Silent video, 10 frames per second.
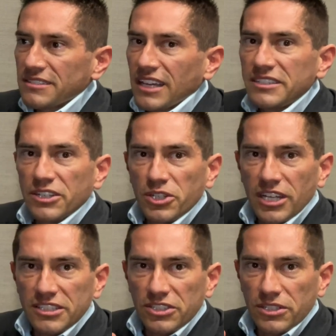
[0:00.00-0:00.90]
I tell you
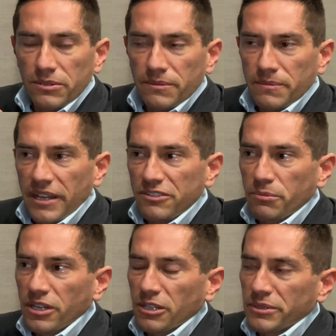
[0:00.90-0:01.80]
not to do after
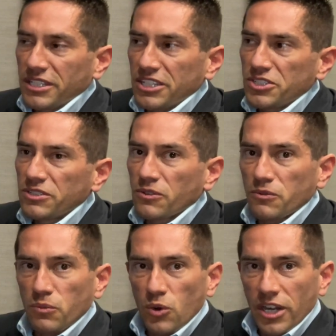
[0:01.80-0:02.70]
butt augmentation are:
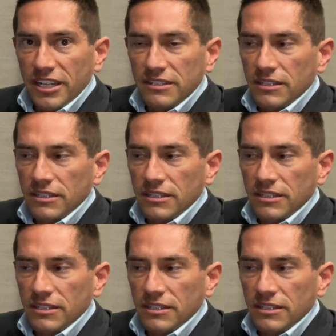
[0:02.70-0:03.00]
1,